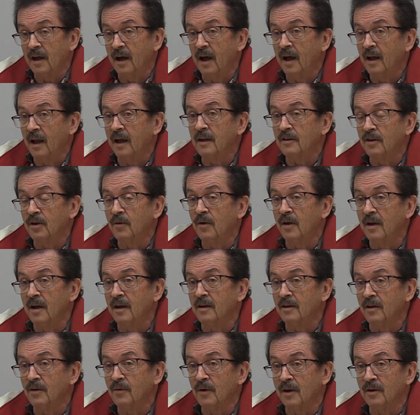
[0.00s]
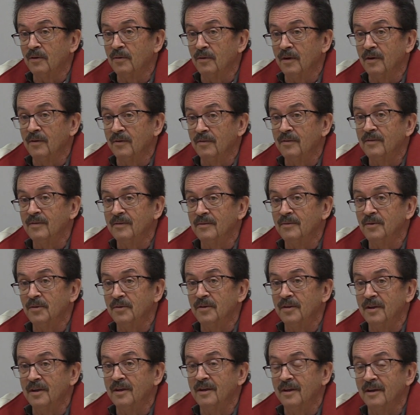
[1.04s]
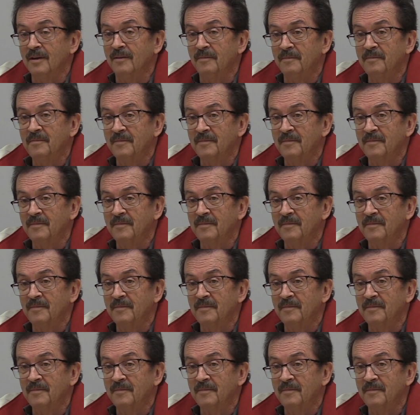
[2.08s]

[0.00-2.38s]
I like the grade 8 to grade 12 routine, yeah.